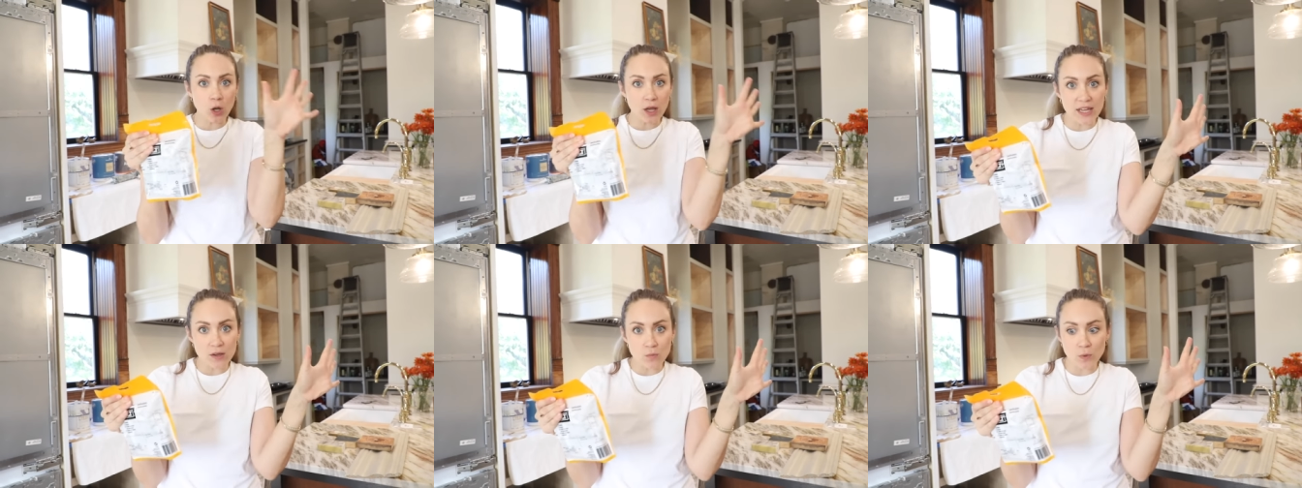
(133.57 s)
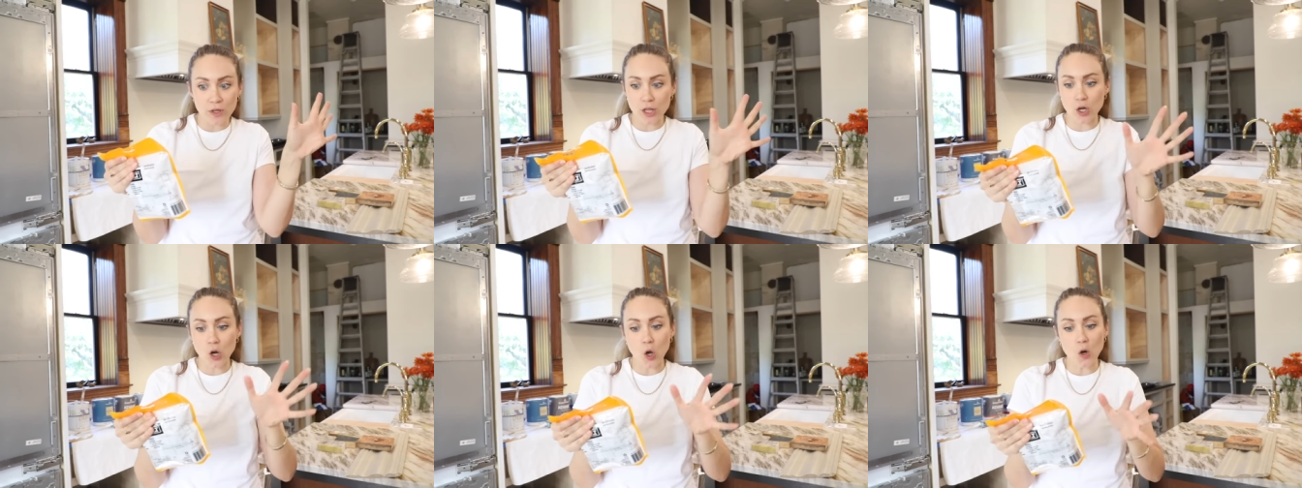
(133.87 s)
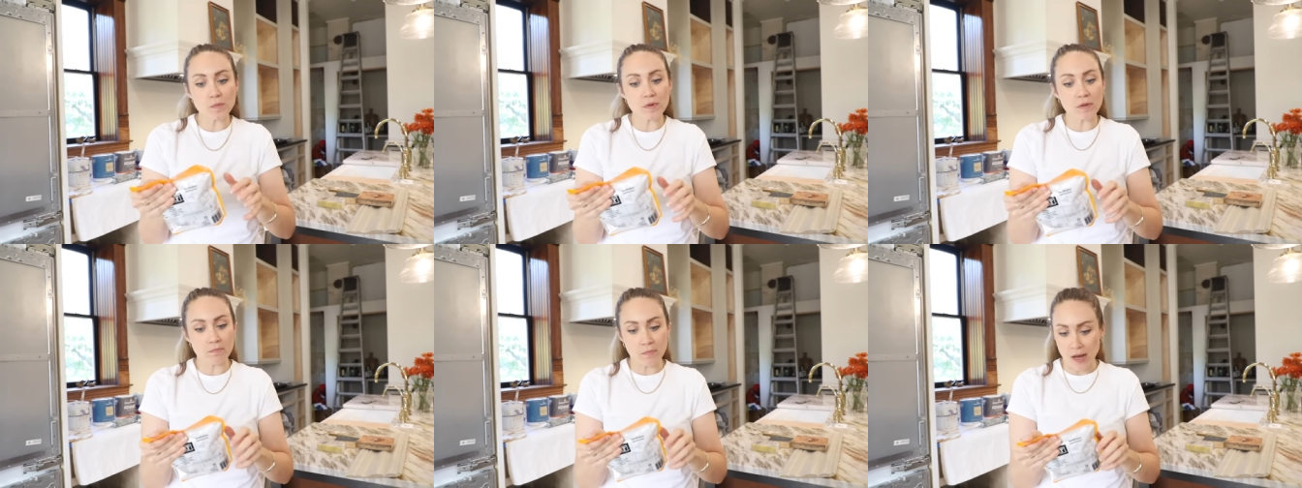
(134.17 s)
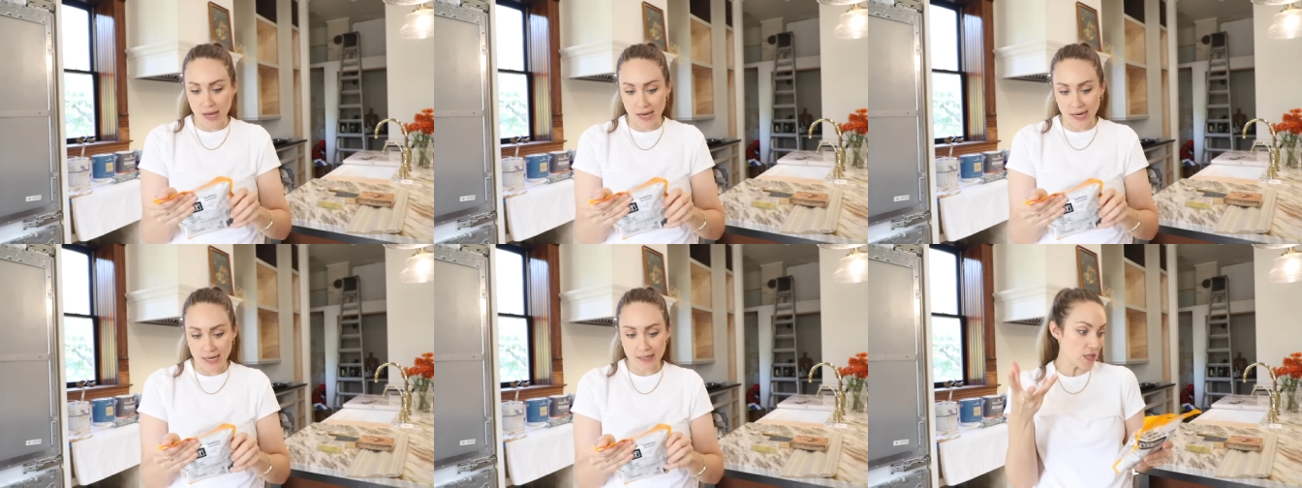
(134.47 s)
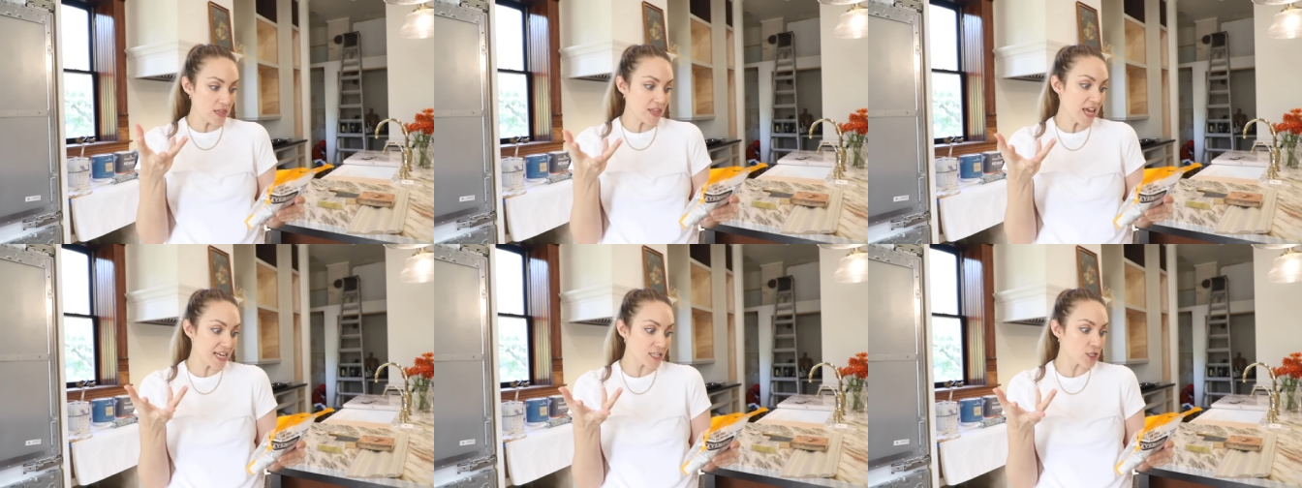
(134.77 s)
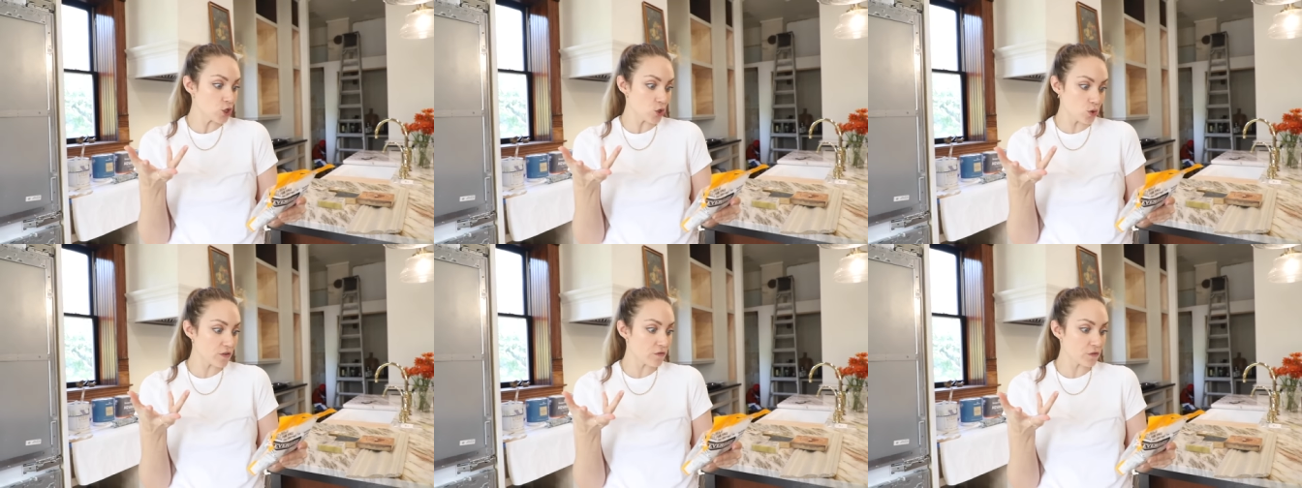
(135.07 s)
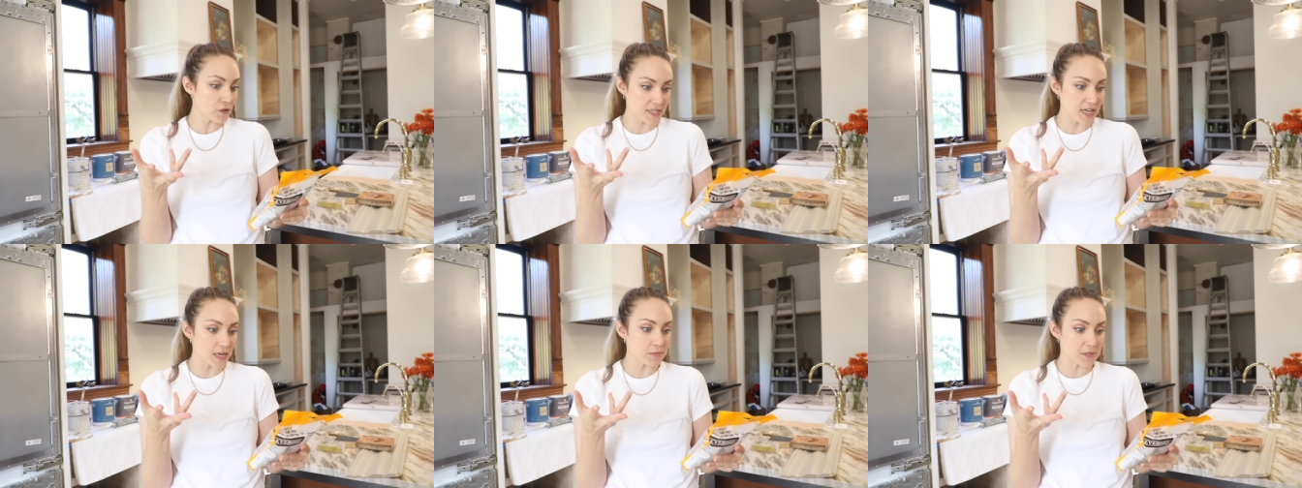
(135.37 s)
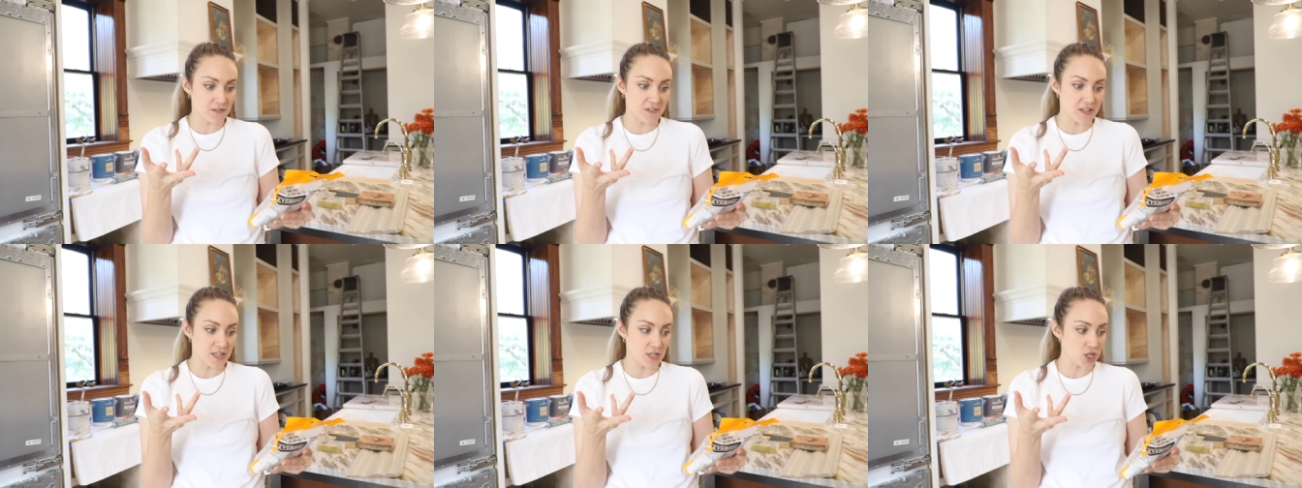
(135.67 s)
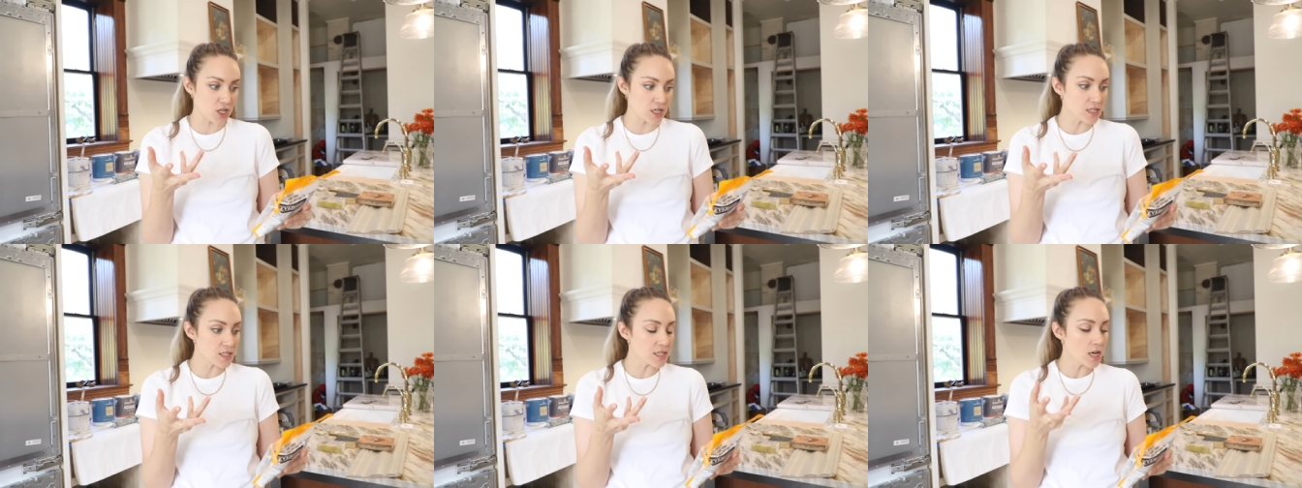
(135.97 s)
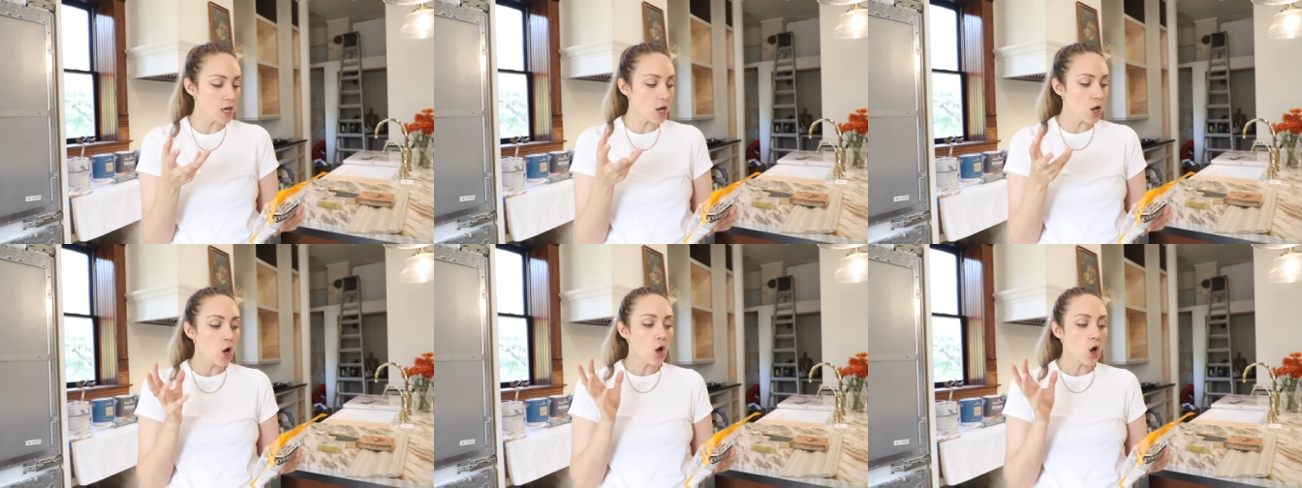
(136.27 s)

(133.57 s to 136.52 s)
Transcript: in with an open mind. They had two different types of hinges.